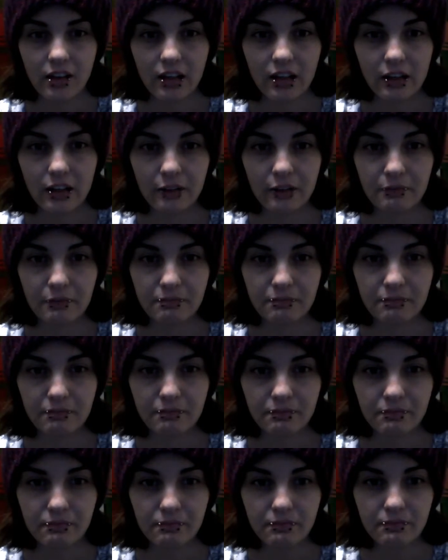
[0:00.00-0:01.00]

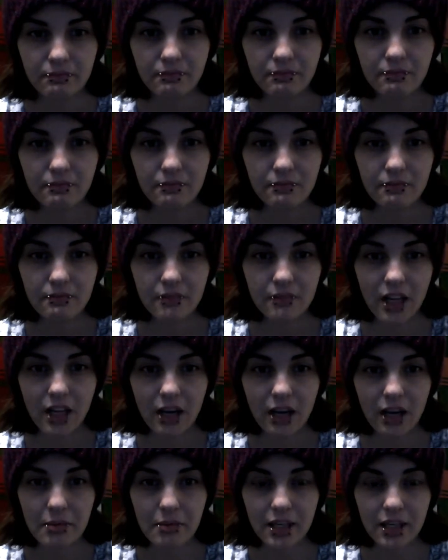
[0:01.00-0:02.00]

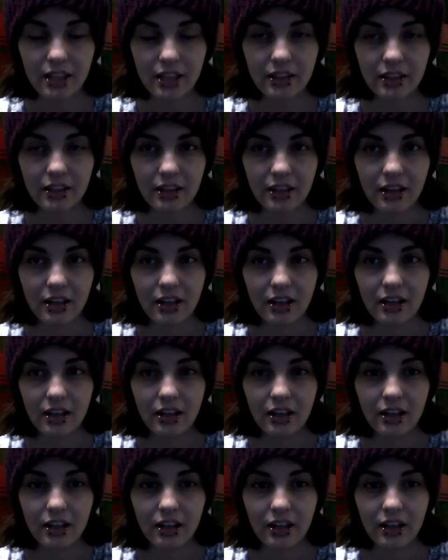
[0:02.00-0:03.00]
I mean,
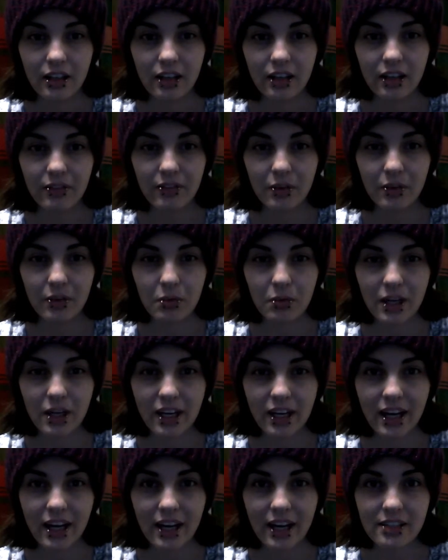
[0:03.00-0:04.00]
if you
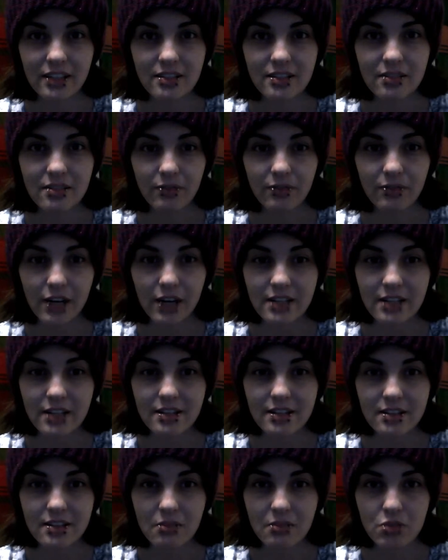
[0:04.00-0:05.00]
went and asked
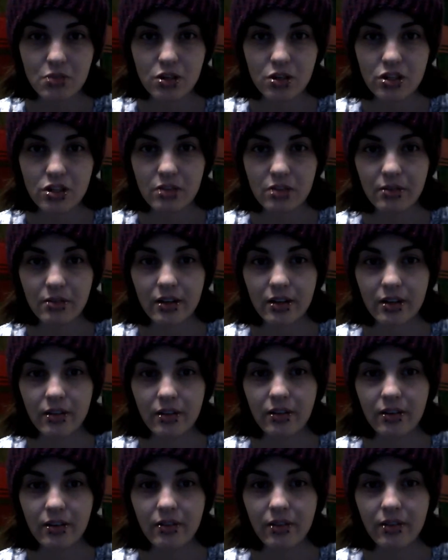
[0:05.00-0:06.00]
Frances, I'm sure she
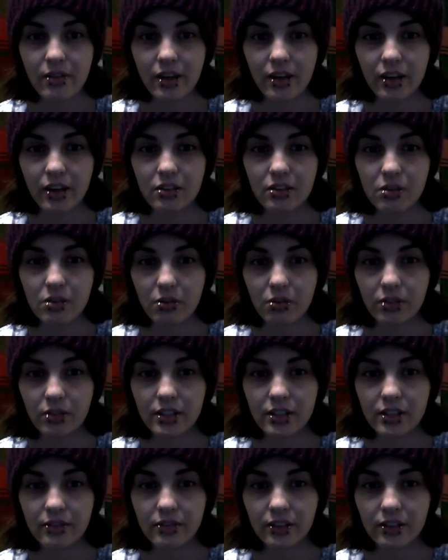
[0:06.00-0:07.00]
would think
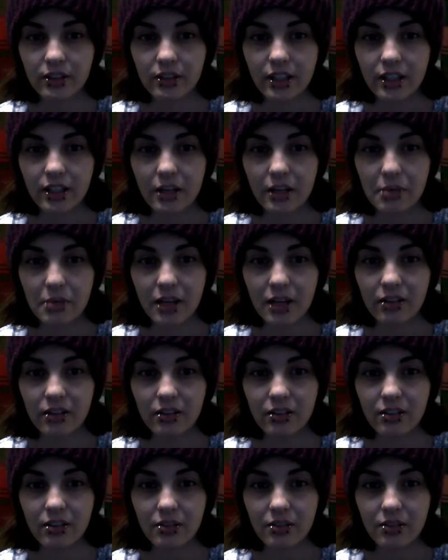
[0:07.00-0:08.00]
totally differently
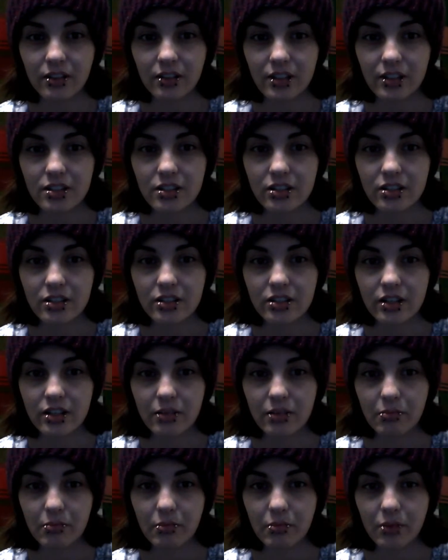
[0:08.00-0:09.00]
about the
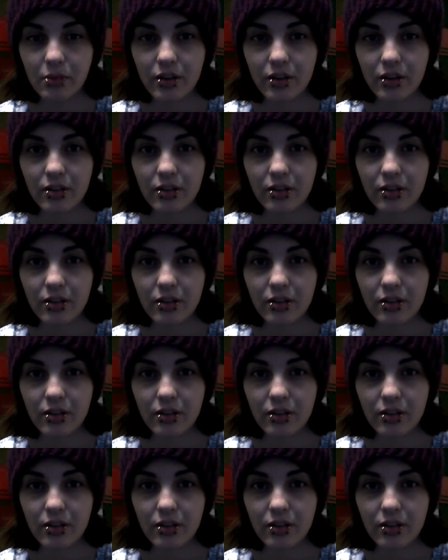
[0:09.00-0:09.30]
relationship with